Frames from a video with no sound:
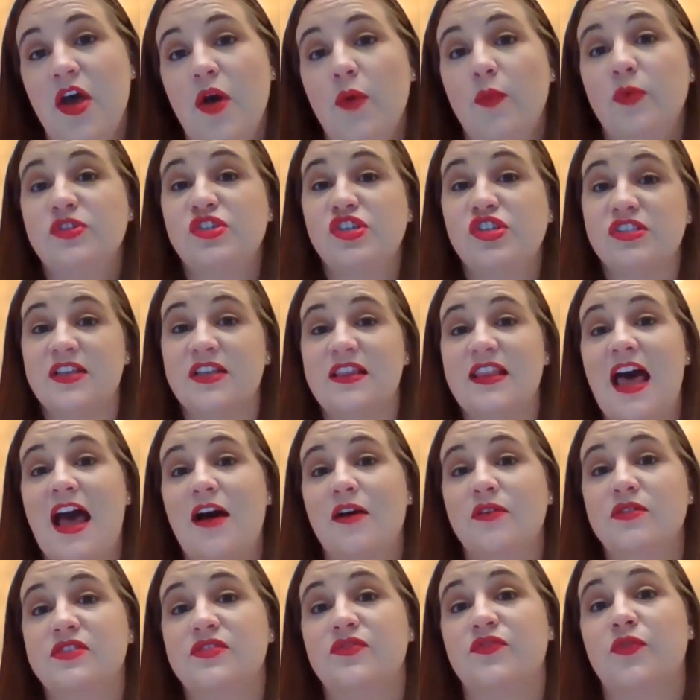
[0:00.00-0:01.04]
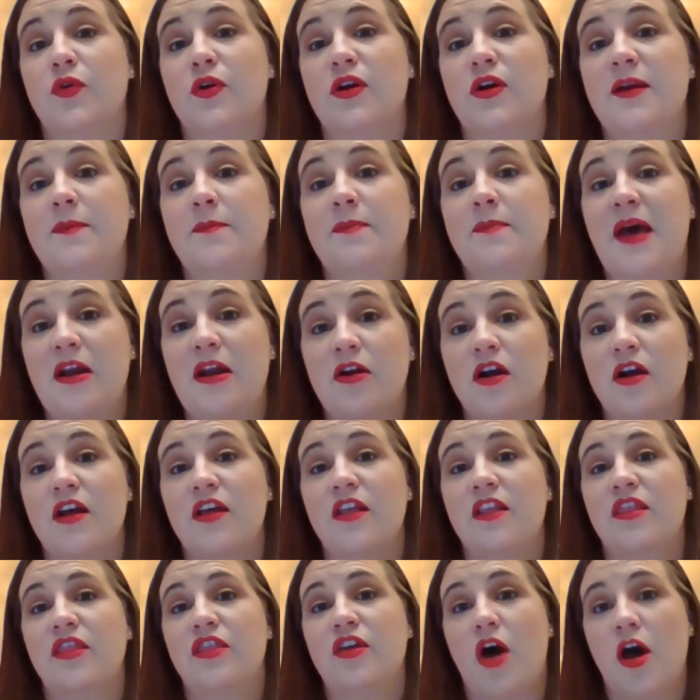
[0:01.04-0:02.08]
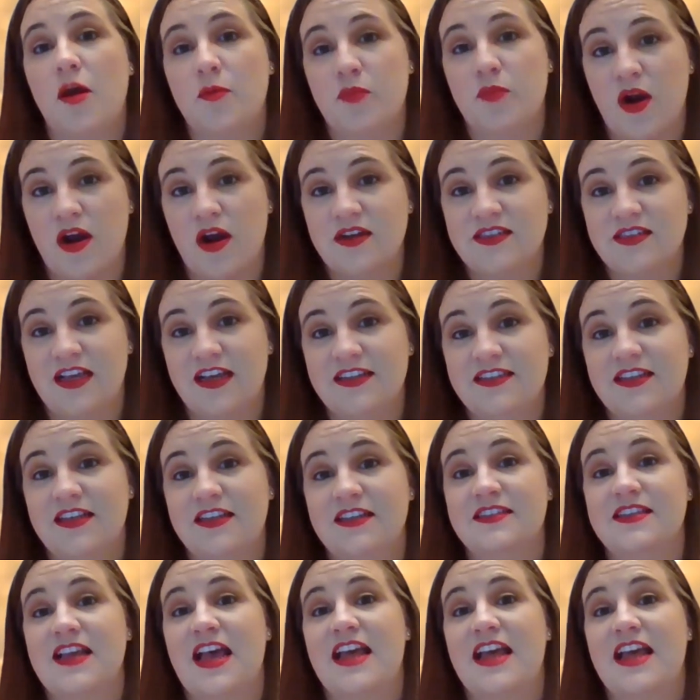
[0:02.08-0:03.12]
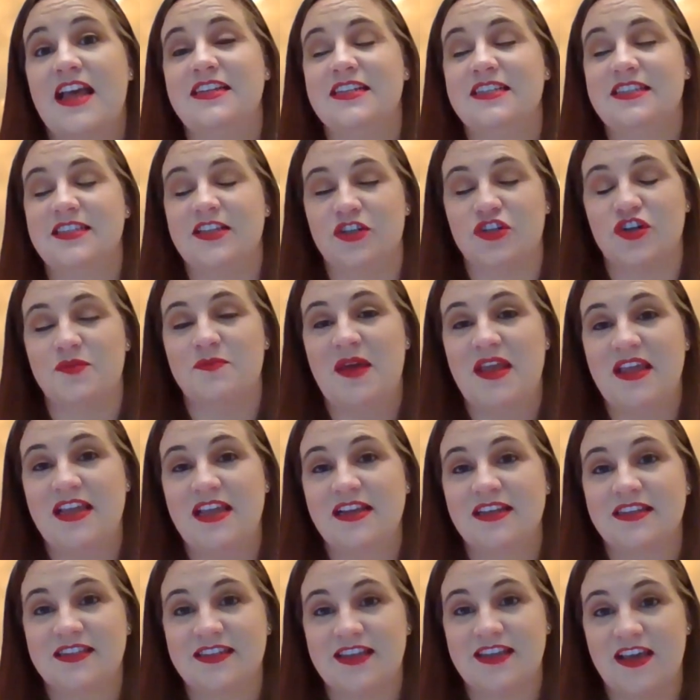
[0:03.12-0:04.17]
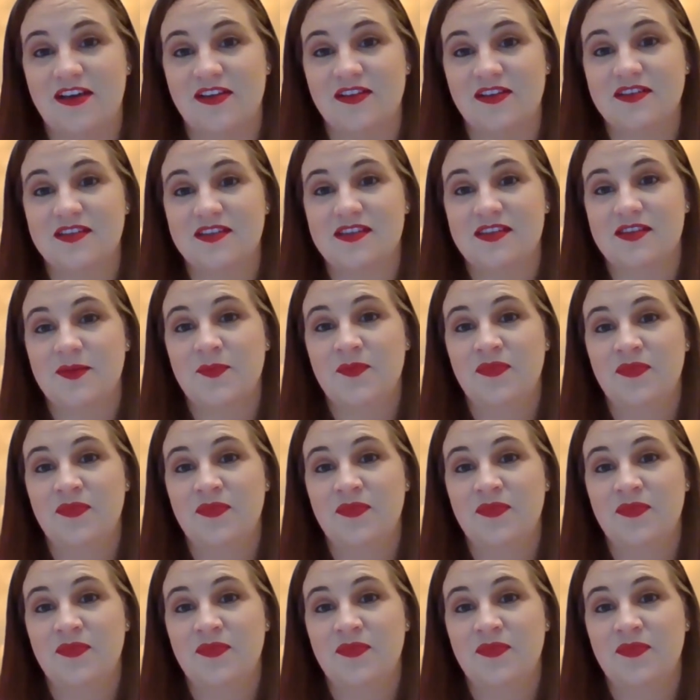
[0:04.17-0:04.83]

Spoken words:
which allows for better thought processes and decision-making skills.